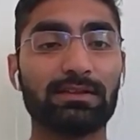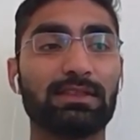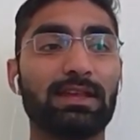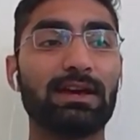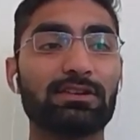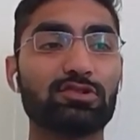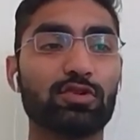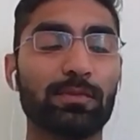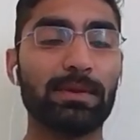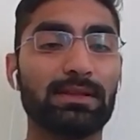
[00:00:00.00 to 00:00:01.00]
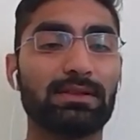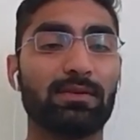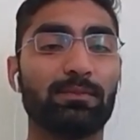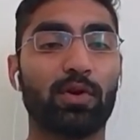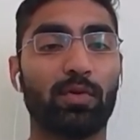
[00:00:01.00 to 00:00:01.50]
there should be
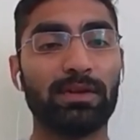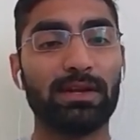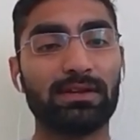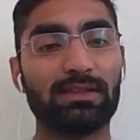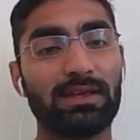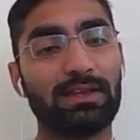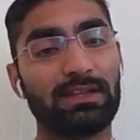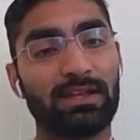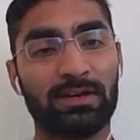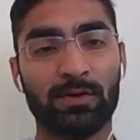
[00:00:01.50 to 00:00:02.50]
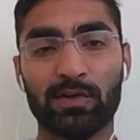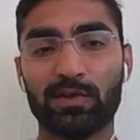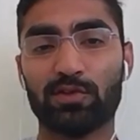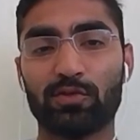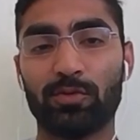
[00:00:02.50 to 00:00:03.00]
some prominent thing in our
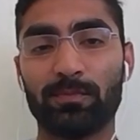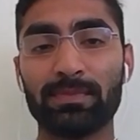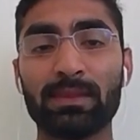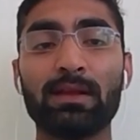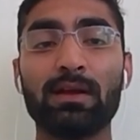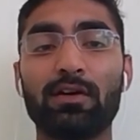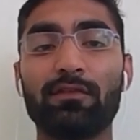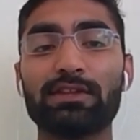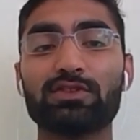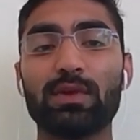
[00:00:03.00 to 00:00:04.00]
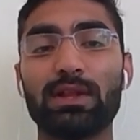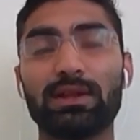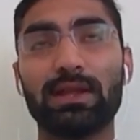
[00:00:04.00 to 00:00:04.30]
horoscope which will